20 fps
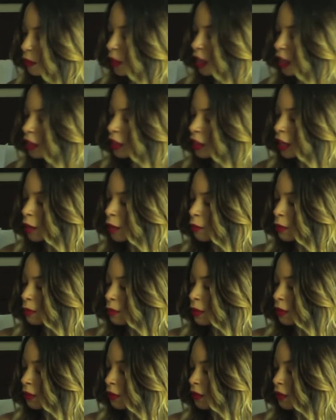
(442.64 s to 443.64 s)
They would
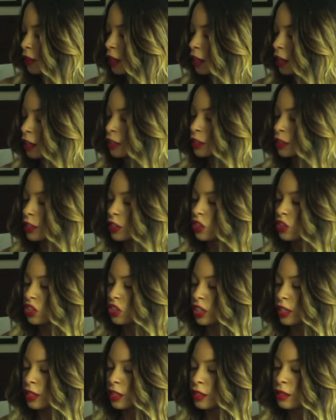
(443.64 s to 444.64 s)
prefer to
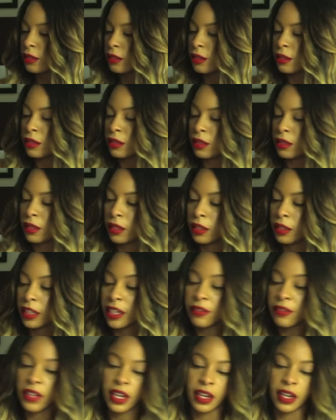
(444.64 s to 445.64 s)
just
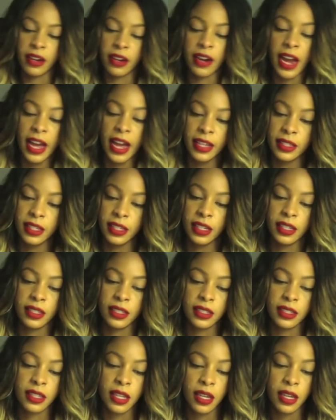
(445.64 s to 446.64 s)
leave the hair as
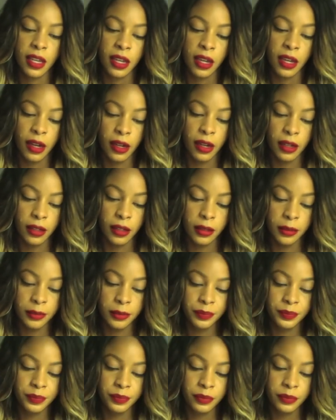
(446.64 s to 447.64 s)
is.
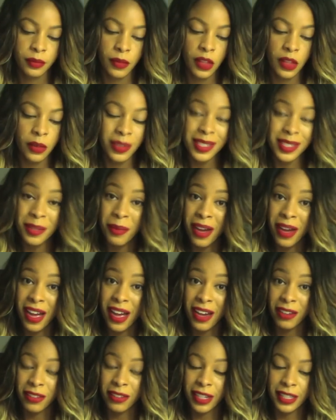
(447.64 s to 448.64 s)
Um, the reason why
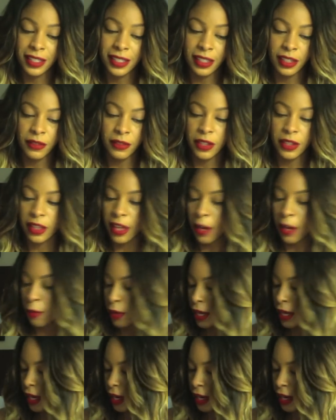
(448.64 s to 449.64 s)
I don't like to leave it that
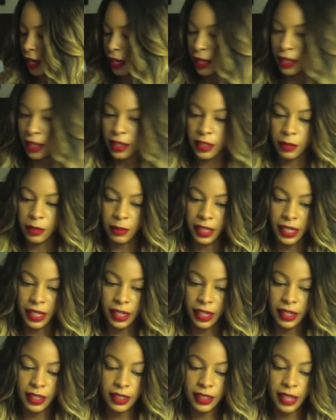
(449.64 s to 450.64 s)
way is
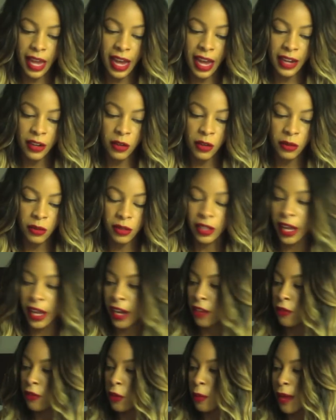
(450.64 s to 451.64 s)
because I don't
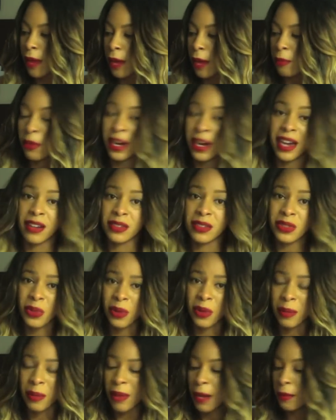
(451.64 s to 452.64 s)
like for my browns
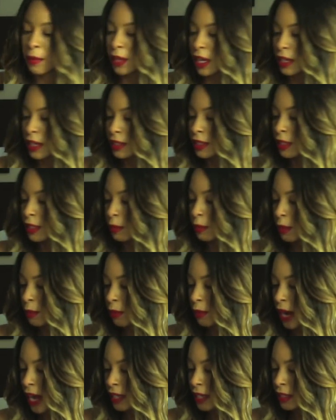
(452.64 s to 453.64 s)
or my blondes to be
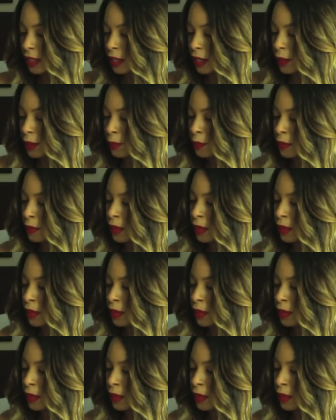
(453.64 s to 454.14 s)
brassy.